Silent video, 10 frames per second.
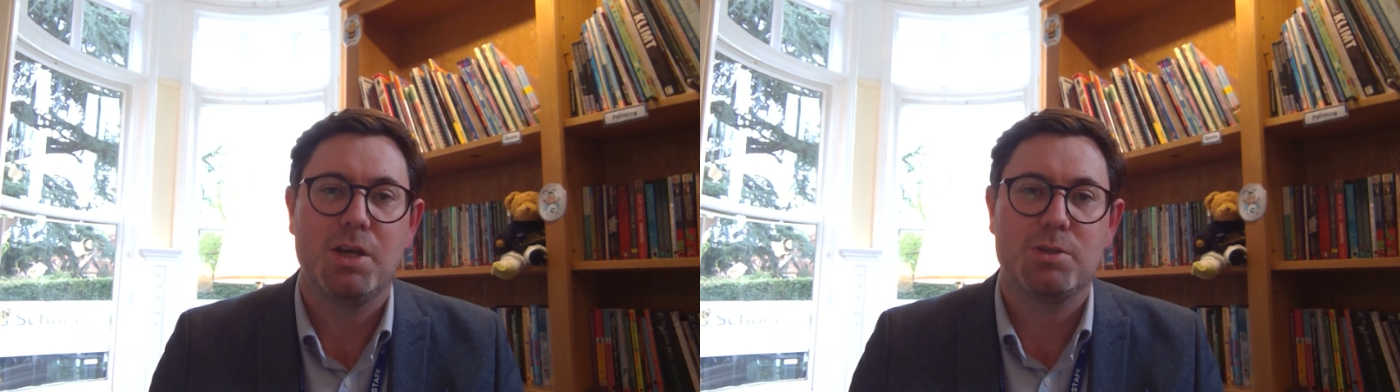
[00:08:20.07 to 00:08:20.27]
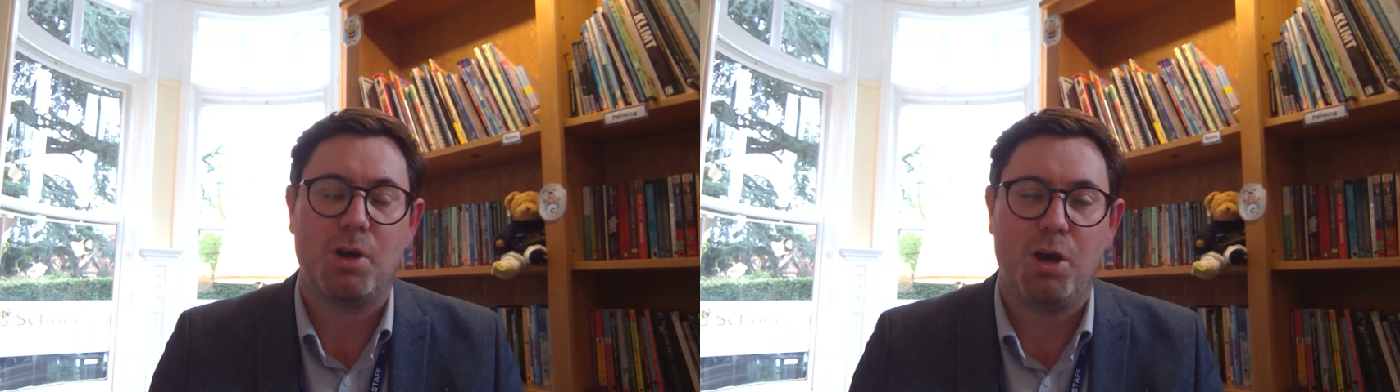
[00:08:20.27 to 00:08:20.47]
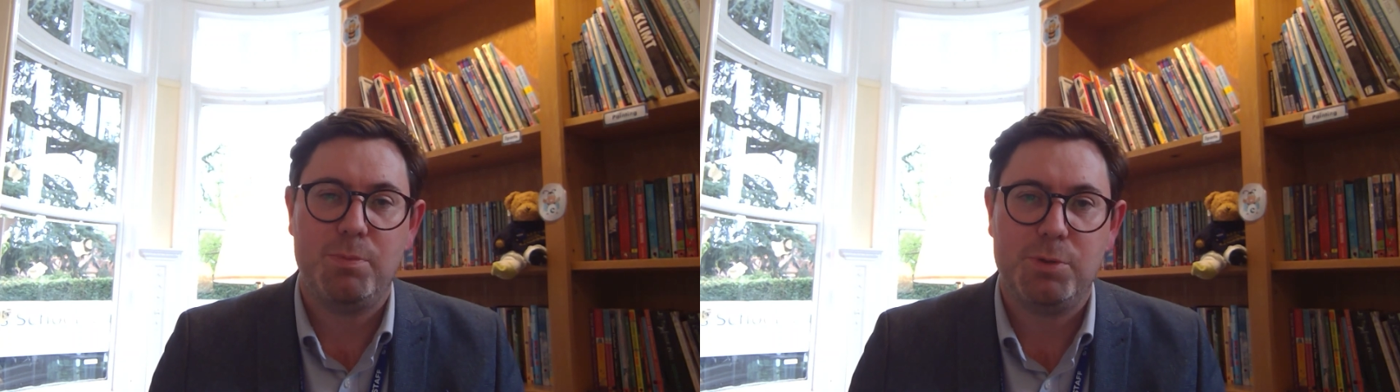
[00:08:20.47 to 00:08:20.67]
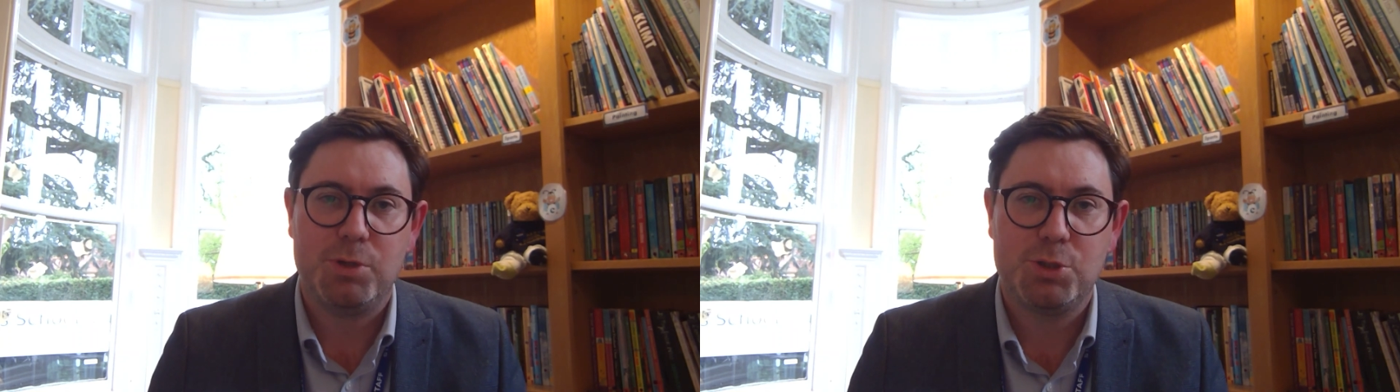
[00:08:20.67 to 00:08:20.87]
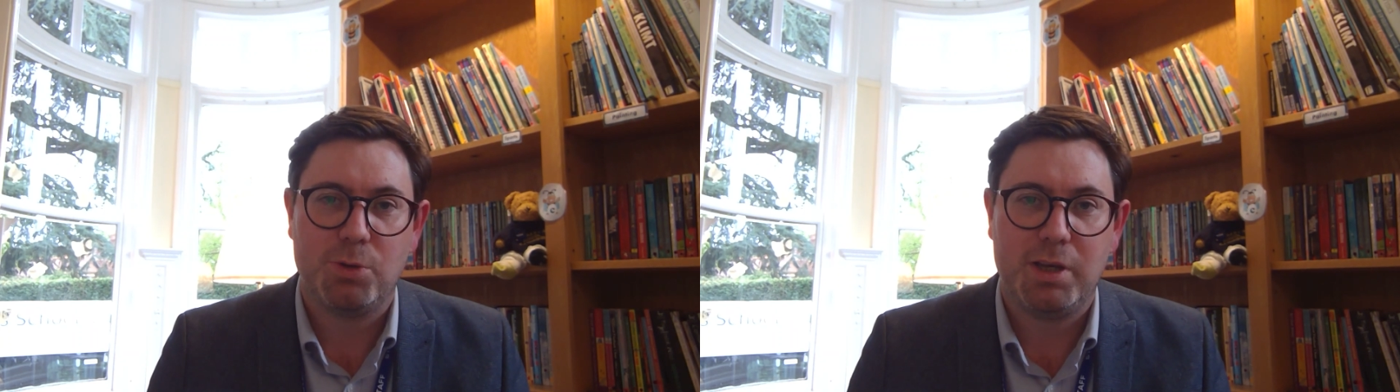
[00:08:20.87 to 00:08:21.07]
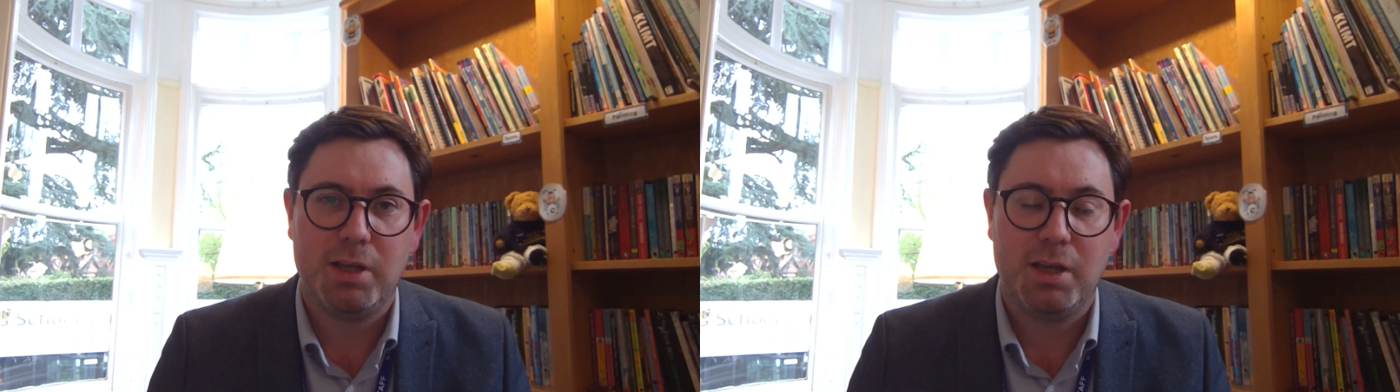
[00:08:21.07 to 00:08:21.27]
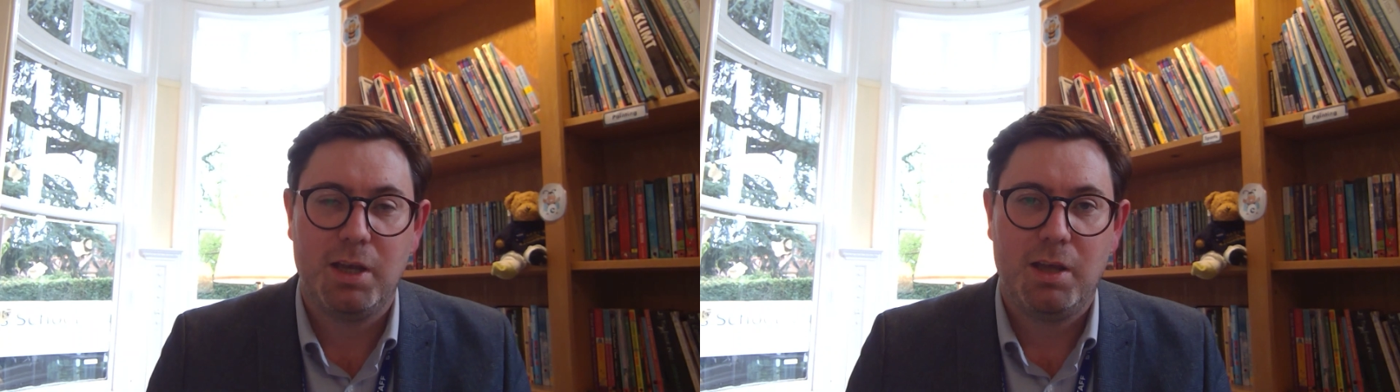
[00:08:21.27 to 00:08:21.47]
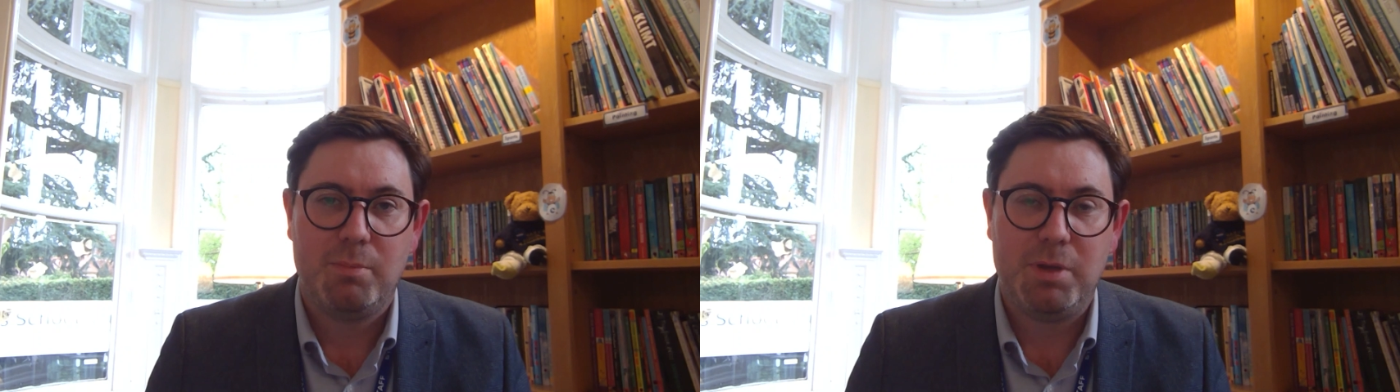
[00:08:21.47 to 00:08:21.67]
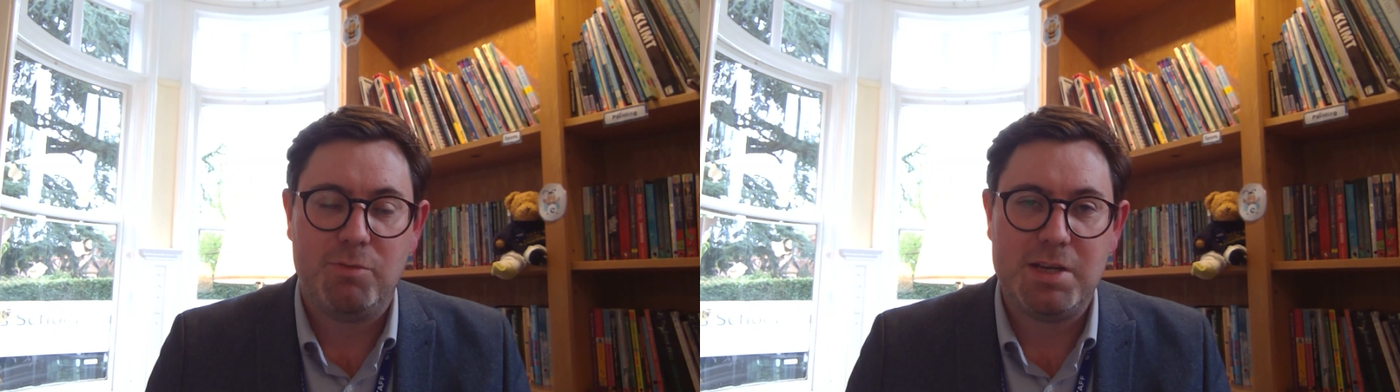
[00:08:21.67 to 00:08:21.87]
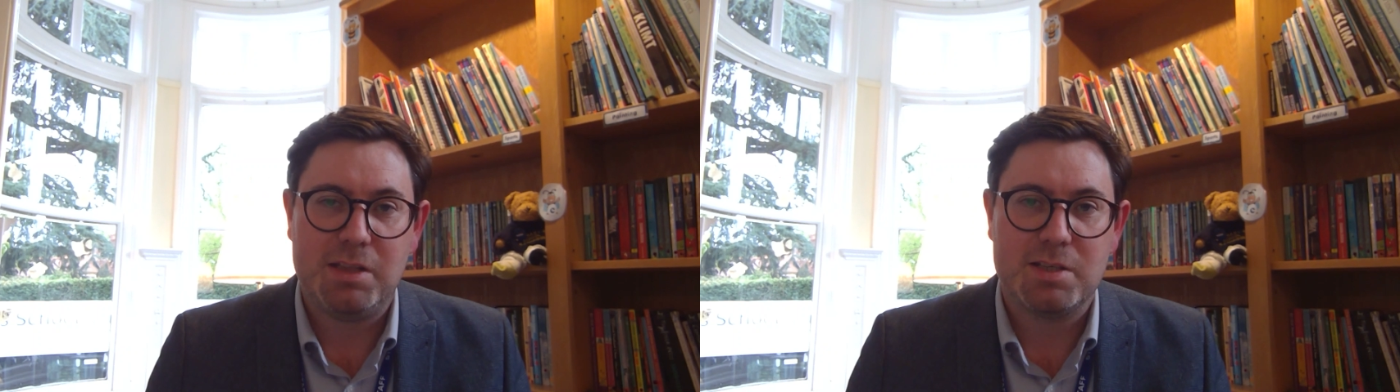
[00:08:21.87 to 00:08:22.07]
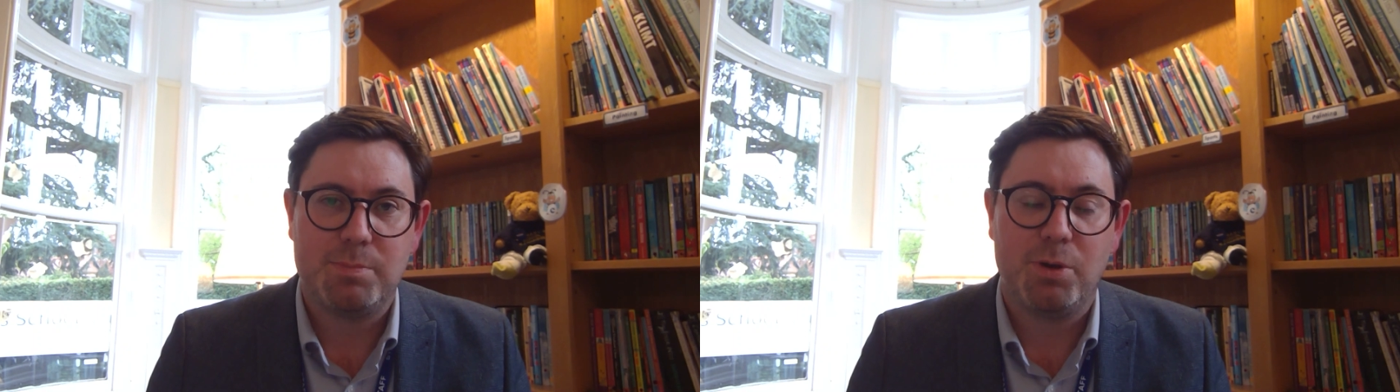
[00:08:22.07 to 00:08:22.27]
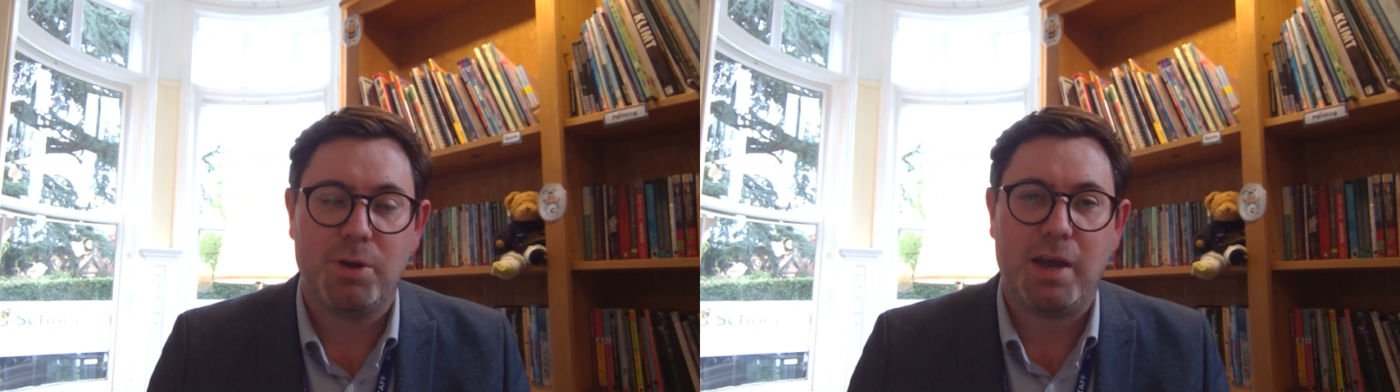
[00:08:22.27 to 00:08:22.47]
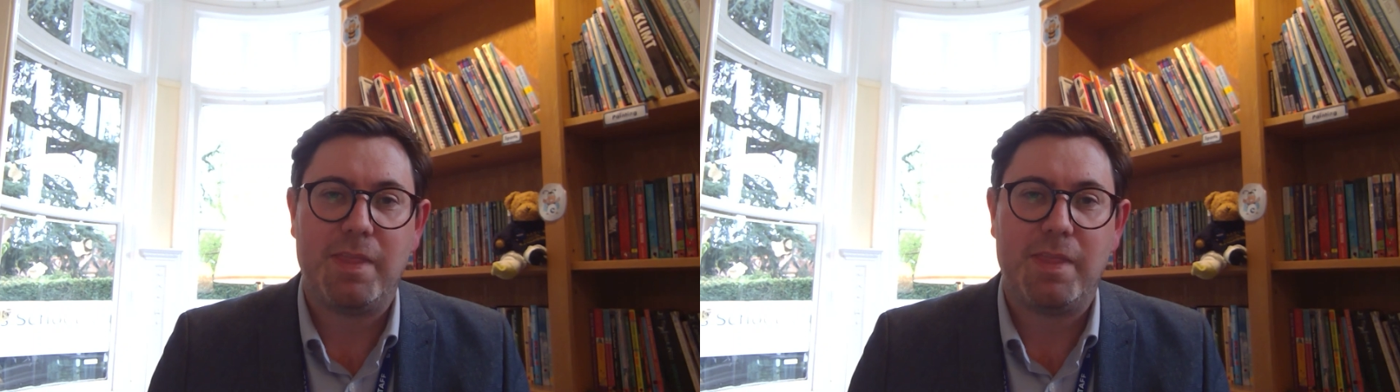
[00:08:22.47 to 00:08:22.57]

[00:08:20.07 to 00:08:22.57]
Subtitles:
So I hope you enjoy me reading this book,